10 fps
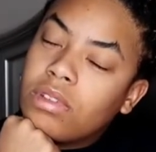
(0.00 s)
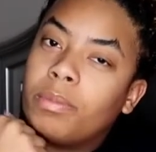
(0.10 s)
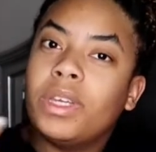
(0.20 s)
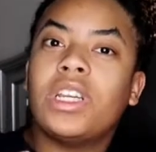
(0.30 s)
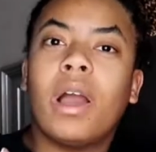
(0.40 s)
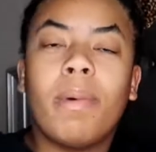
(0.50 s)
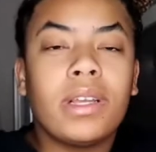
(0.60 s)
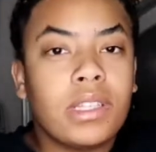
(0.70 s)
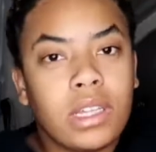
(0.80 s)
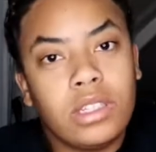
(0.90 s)
Bitch, how my
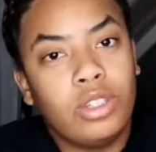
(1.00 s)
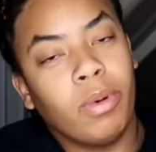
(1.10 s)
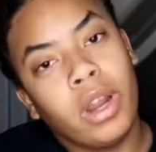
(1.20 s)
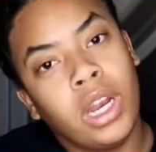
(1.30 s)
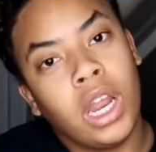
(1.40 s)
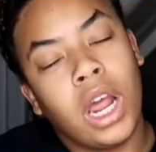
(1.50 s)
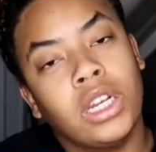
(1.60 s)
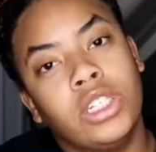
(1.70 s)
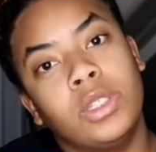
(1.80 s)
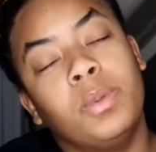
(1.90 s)
sausage burning and I
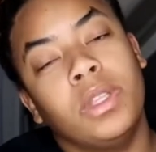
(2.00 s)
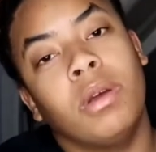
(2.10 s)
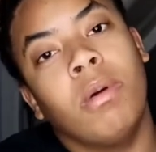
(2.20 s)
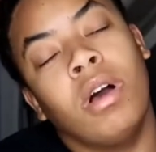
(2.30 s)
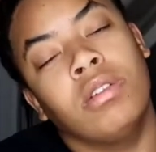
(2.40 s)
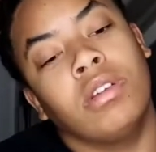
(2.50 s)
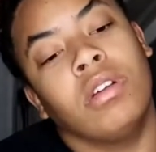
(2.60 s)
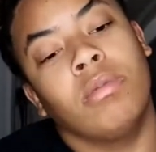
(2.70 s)
just put them hoes on the